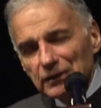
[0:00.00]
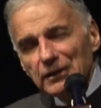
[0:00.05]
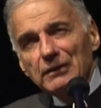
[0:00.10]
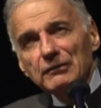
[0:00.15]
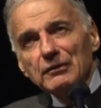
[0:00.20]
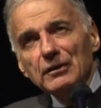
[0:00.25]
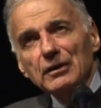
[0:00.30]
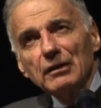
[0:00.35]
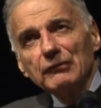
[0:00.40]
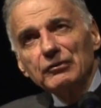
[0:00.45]

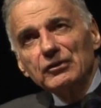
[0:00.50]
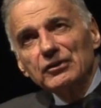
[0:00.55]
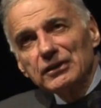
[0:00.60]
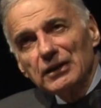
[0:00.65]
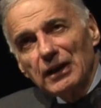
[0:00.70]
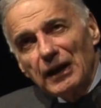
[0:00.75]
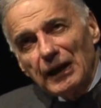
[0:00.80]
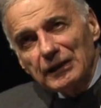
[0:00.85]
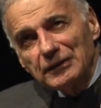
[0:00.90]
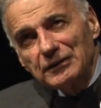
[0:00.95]
leave enough
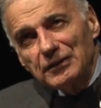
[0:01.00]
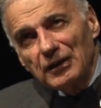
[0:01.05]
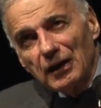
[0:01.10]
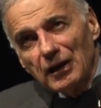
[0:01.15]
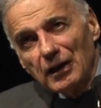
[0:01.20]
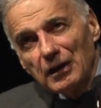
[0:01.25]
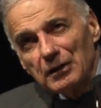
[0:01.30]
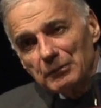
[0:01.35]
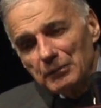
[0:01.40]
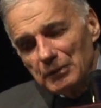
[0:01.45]
slack
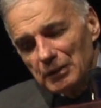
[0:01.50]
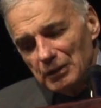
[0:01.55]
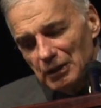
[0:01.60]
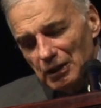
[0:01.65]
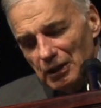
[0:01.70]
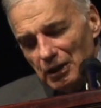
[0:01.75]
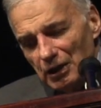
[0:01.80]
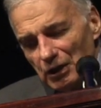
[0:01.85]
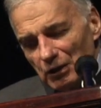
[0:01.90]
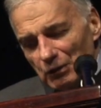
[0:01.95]
time,
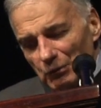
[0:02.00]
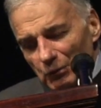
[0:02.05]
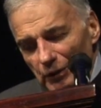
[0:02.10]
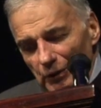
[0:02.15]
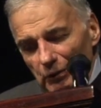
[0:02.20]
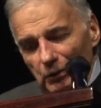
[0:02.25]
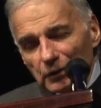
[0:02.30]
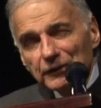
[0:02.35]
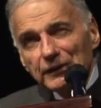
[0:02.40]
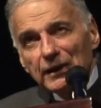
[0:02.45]

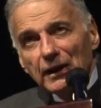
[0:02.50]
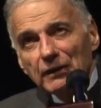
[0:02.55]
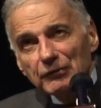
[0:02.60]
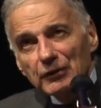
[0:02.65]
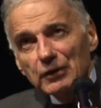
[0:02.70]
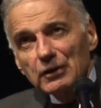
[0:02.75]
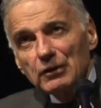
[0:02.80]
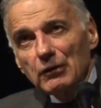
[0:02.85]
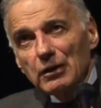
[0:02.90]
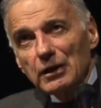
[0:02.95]
we will
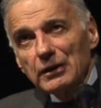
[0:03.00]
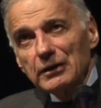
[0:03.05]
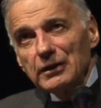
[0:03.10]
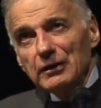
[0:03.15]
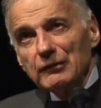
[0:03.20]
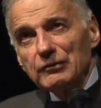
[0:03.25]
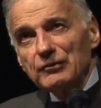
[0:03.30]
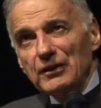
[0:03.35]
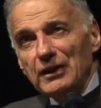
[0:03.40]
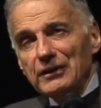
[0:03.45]
never go on
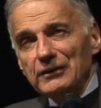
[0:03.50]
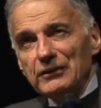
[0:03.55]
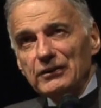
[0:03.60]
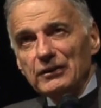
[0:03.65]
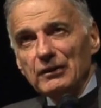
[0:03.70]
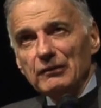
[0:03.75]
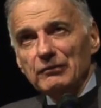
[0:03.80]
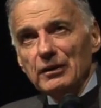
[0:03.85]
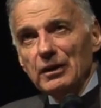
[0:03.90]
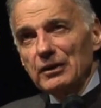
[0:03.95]
the
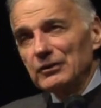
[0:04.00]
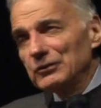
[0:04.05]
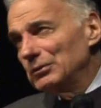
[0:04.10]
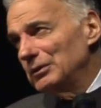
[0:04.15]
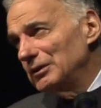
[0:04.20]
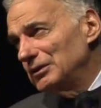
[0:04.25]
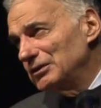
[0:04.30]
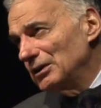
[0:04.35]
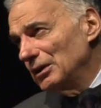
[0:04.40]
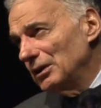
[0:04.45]
offensive as
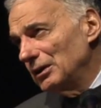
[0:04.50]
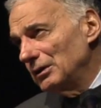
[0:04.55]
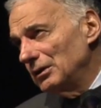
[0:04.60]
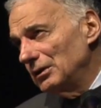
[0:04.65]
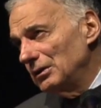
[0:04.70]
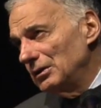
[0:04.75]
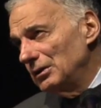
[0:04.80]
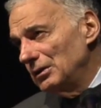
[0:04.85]
we should.